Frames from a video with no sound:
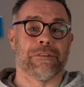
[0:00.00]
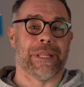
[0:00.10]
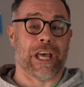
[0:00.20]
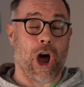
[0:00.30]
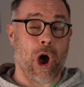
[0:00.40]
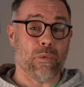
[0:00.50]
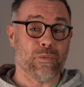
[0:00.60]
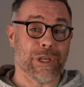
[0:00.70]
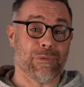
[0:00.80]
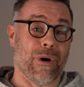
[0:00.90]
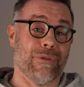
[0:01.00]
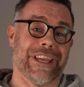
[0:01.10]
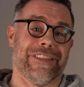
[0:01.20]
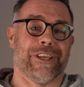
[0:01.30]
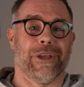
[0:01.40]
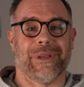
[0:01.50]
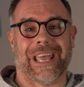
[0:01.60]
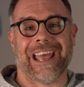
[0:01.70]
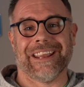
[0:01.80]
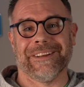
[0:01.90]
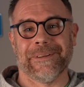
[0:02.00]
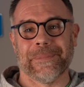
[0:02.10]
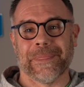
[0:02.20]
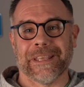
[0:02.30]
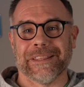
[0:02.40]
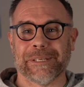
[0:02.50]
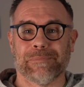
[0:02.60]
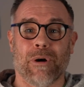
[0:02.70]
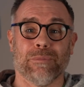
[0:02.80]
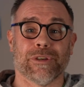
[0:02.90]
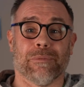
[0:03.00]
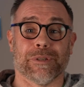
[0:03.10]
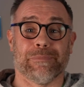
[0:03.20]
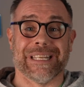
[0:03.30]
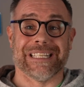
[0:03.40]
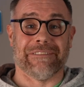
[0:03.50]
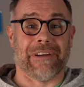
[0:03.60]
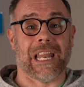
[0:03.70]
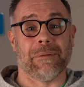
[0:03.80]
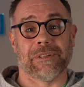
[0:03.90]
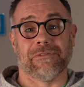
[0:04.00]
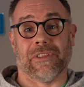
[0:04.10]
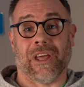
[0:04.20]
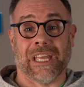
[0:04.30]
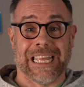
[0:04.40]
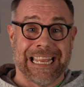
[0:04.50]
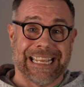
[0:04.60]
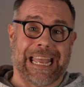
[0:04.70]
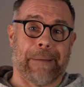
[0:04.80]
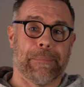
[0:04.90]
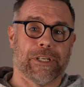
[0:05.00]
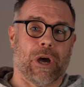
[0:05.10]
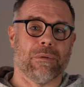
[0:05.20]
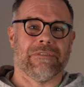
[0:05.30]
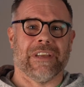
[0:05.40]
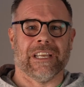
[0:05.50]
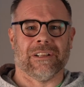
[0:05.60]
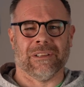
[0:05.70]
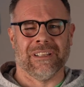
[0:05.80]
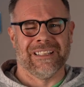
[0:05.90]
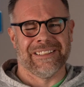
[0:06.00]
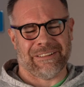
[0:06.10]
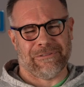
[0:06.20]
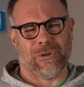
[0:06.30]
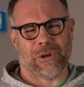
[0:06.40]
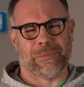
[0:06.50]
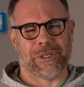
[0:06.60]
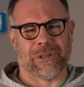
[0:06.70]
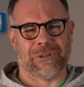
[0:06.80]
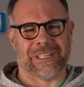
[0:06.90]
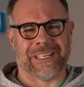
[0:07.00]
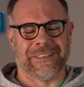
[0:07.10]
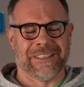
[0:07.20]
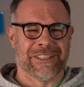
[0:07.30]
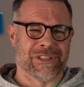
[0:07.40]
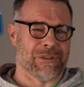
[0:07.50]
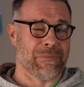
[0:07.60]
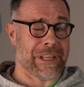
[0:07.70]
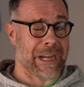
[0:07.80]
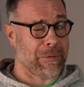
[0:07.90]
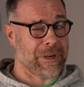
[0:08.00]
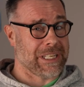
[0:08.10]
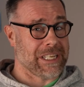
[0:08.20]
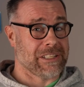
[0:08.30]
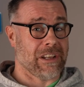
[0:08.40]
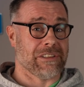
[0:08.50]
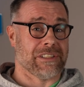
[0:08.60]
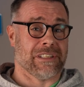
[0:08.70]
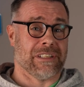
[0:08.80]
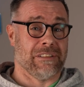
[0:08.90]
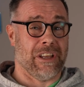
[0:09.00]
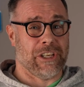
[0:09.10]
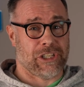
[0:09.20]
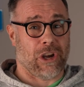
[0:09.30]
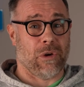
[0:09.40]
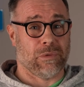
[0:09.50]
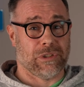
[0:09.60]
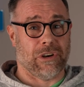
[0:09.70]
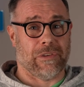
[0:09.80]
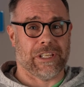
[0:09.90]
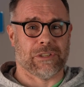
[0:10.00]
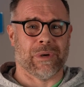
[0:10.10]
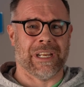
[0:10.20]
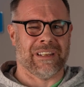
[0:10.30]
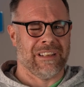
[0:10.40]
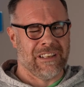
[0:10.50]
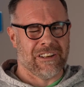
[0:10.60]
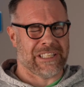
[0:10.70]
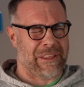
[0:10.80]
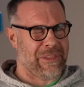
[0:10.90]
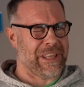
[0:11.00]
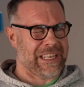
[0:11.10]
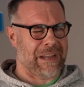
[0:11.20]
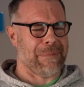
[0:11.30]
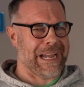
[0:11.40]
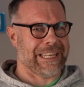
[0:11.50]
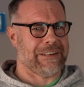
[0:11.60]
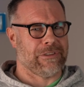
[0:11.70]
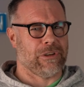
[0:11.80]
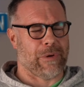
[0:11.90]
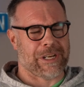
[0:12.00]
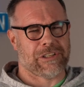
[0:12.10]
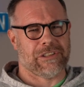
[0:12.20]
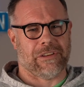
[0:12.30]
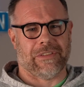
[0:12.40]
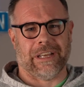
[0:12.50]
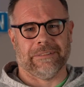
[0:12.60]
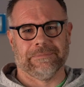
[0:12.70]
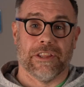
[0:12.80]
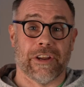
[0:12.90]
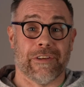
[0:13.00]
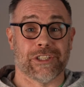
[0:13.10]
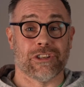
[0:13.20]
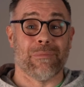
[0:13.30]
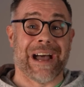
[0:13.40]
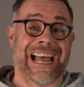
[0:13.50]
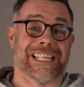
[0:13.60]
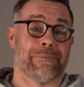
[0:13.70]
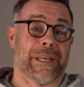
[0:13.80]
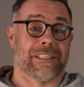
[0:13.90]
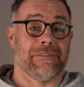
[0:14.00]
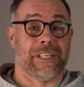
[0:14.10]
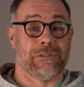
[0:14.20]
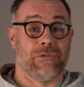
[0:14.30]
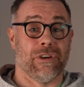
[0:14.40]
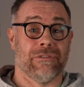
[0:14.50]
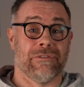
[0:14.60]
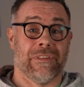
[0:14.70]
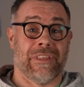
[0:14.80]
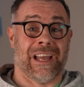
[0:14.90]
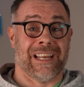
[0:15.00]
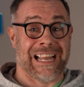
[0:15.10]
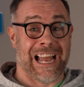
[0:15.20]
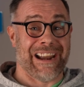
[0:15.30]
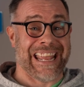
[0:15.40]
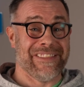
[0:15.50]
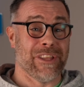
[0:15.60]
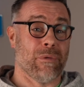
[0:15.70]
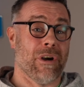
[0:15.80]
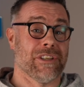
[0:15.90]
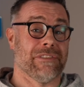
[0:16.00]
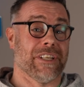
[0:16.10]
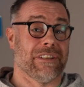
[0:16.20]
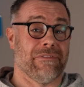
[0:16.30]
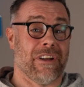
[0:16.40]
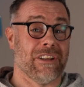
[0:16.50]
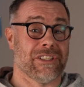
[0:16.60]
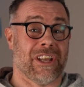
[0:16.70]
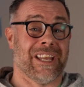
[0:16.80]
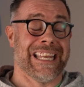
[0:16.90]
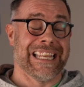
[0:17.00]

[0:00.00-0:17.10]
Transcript: be the only one in the UK. This pop-top has been developed for the Camperdona vehicle that Ford are producing, something I'm going to discuss at the show during this week, because I think I might get a few questions on that. There are some aspects of this roof that are, in the words of the converter,